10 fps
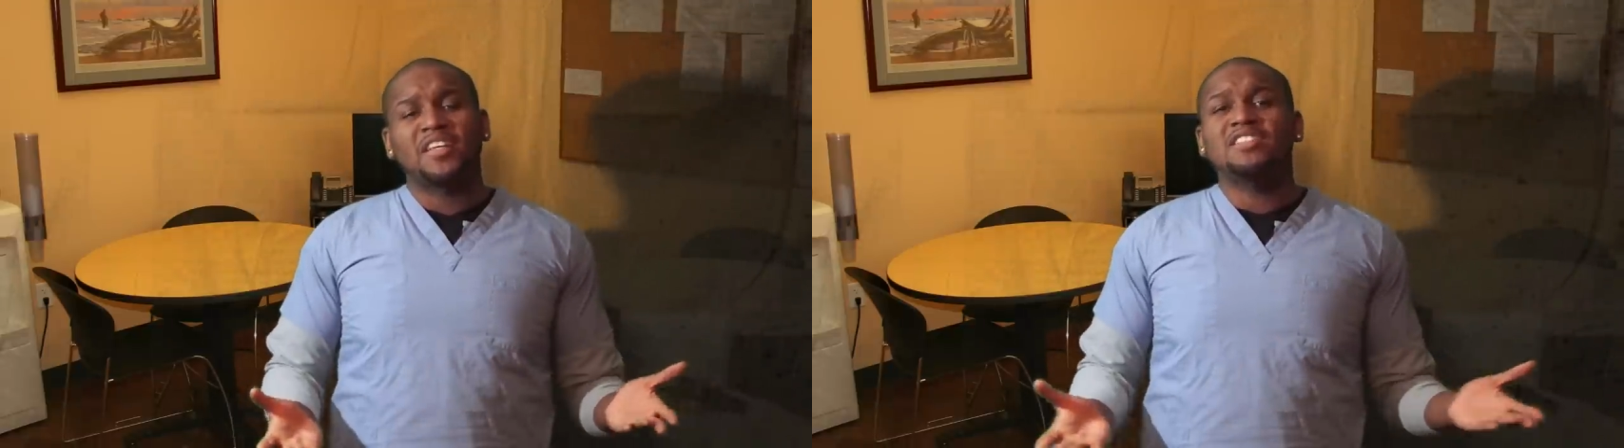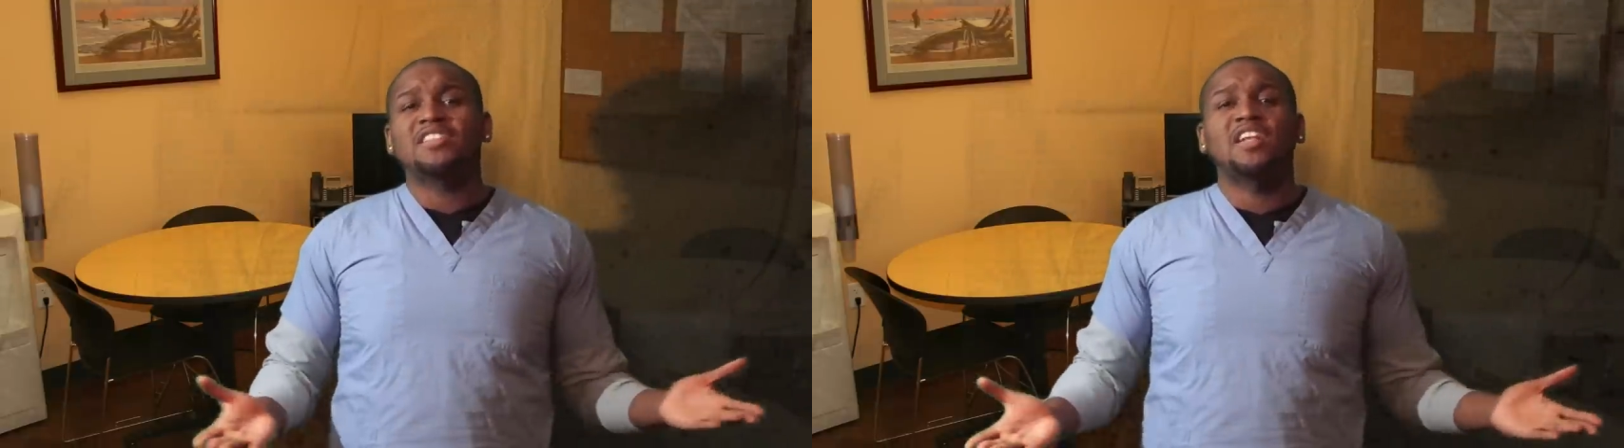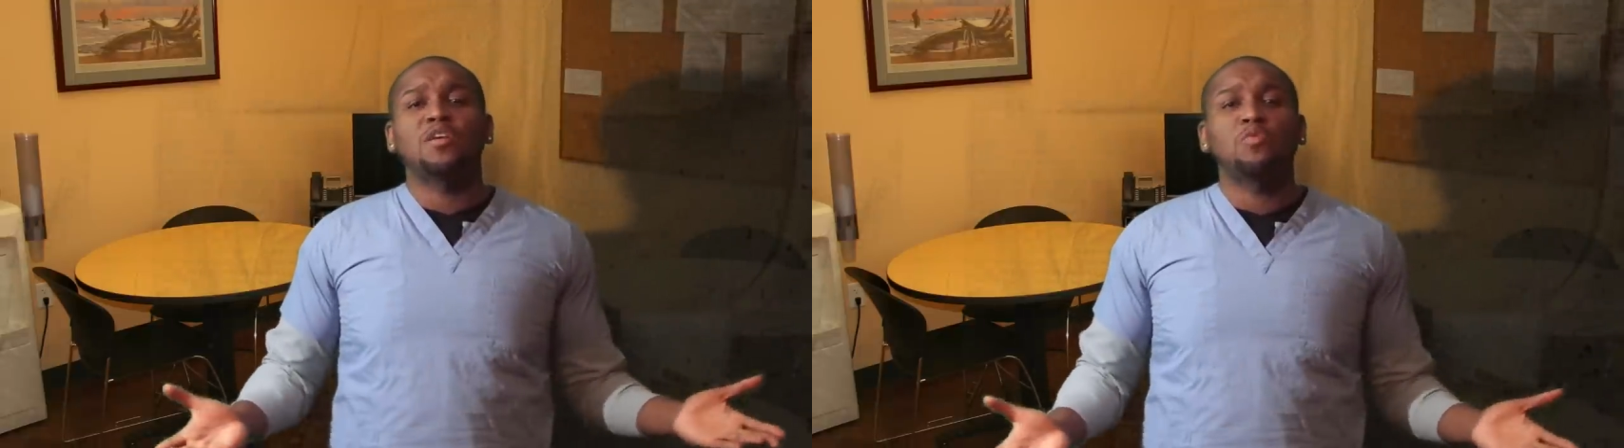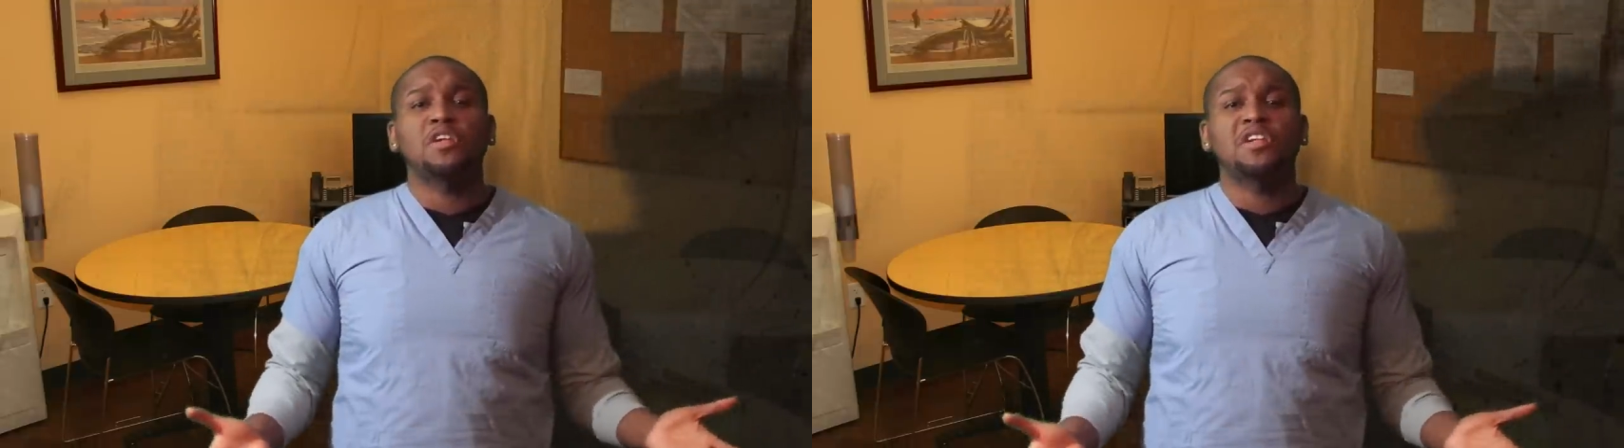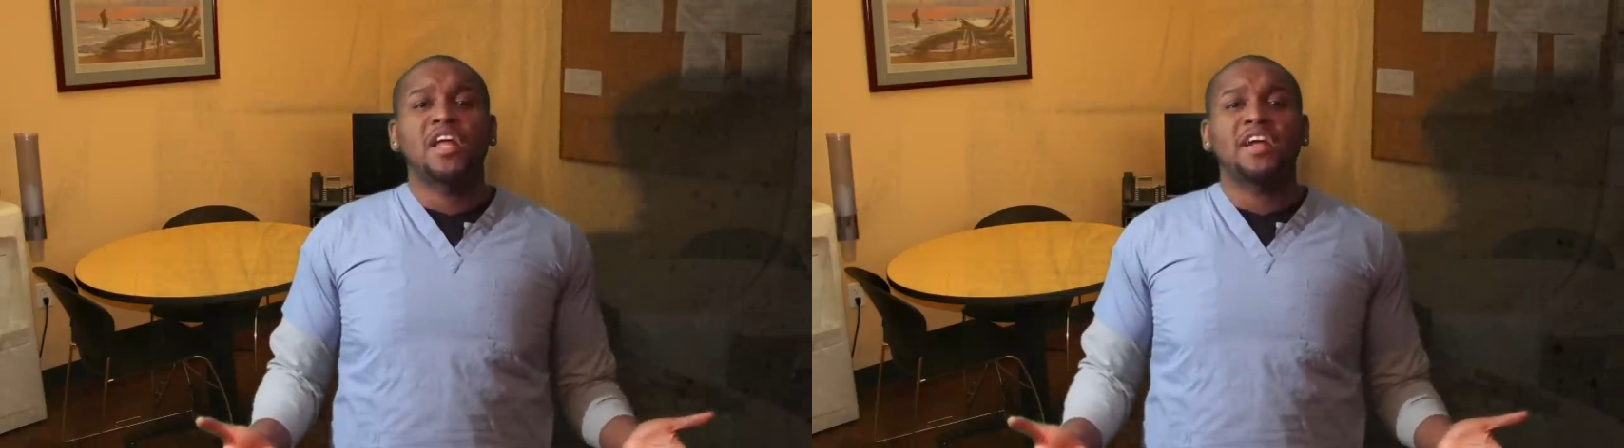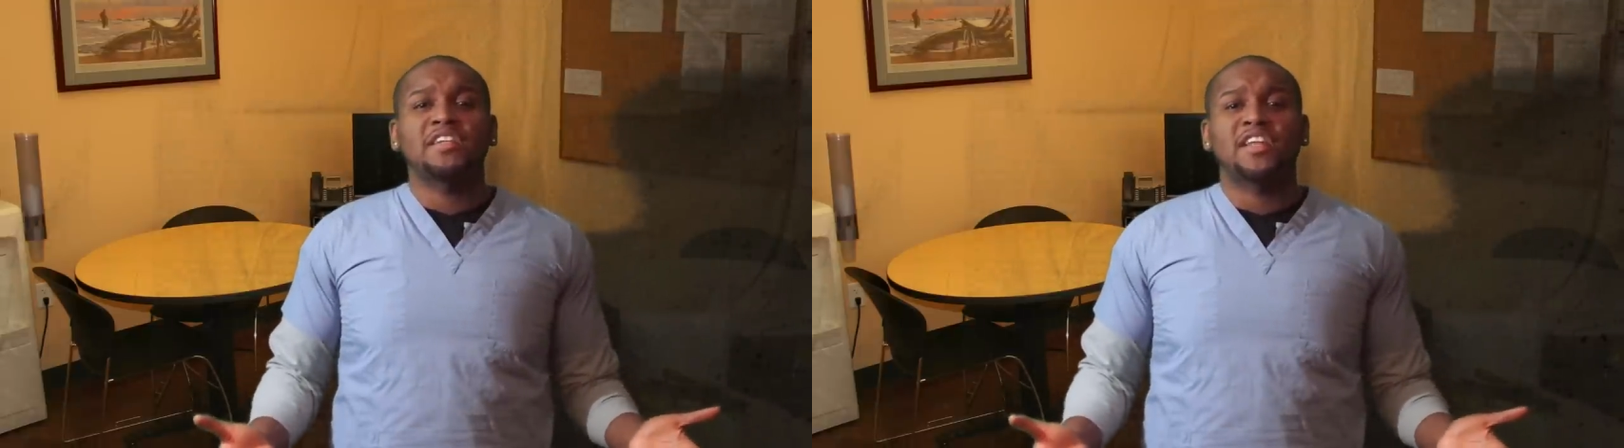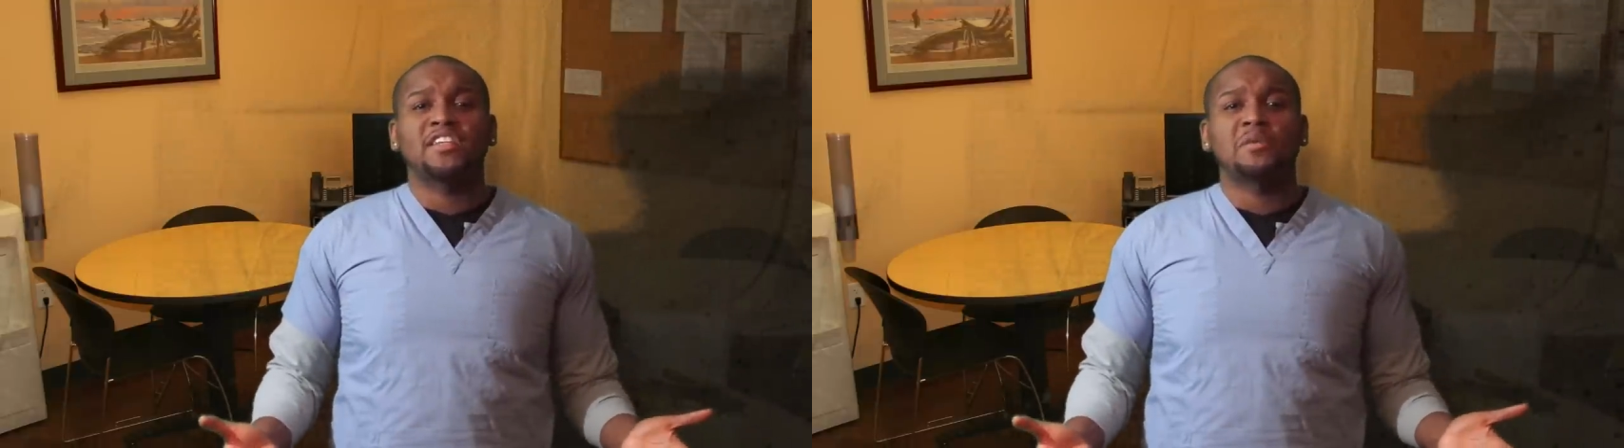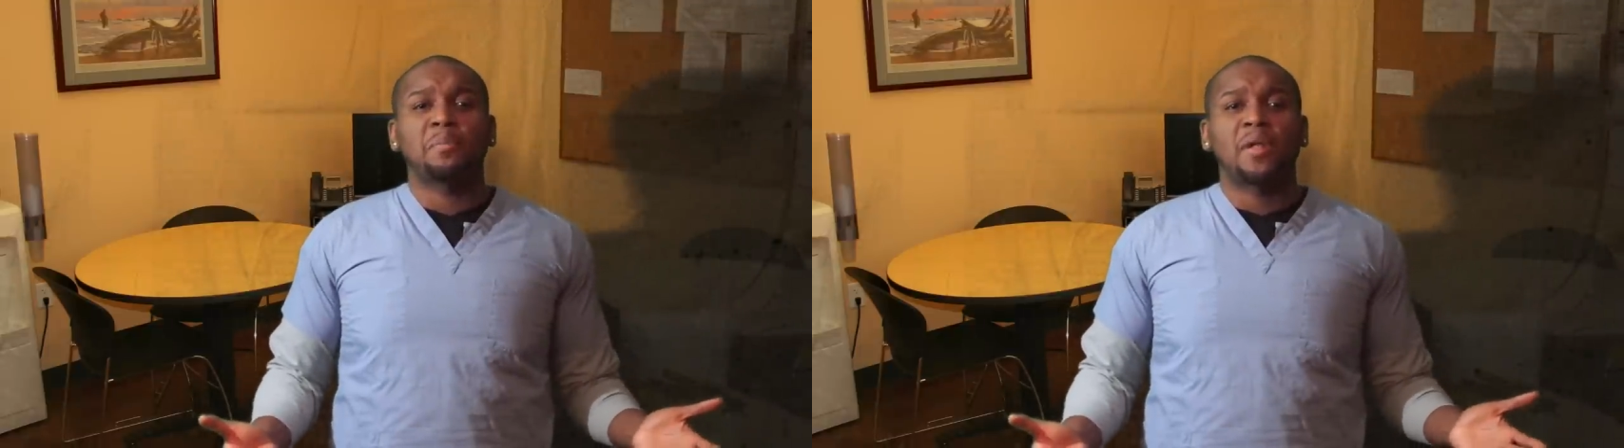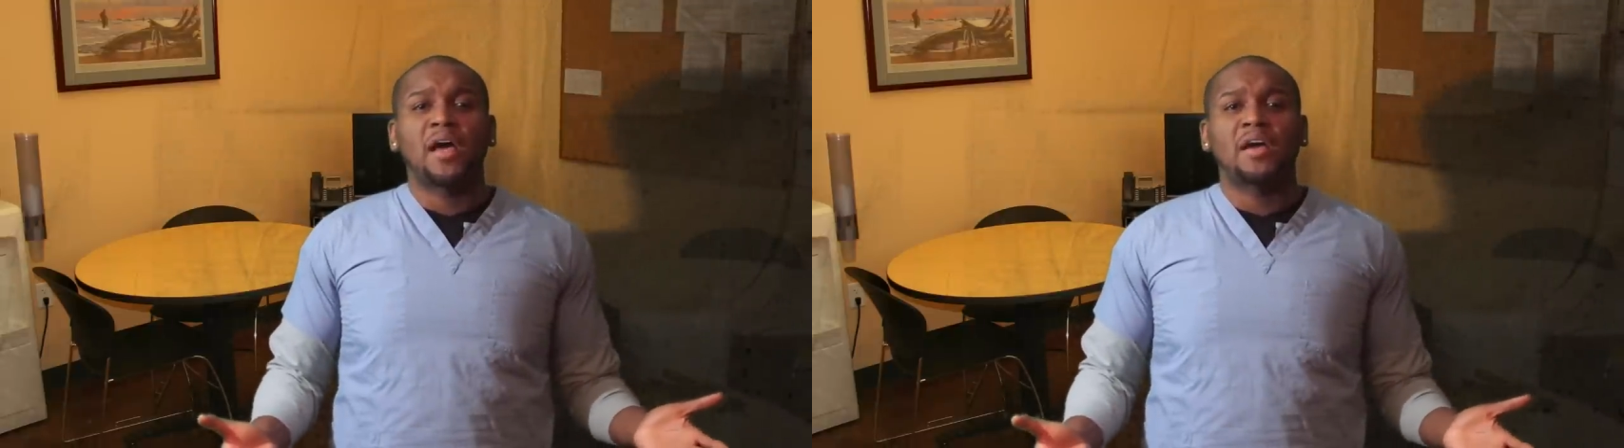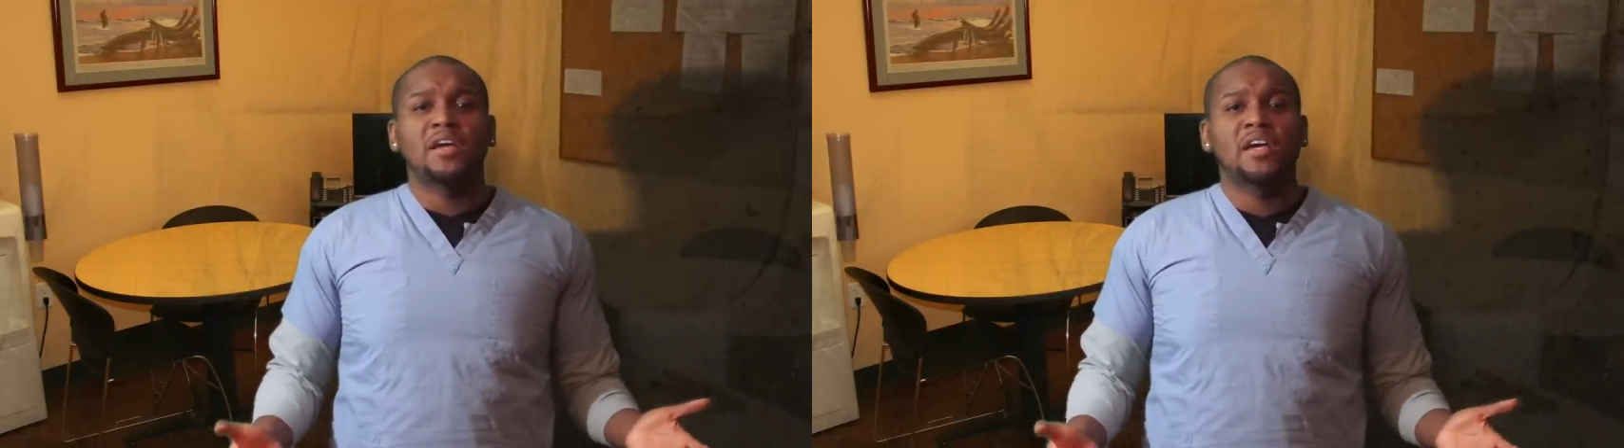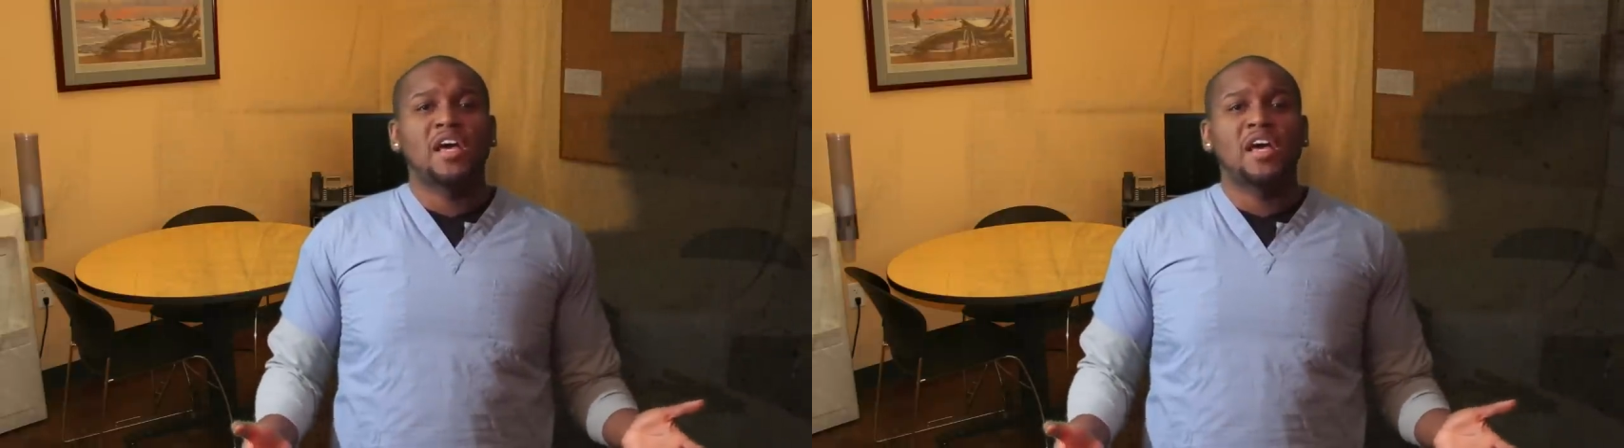He said he wanted a 90-day supply.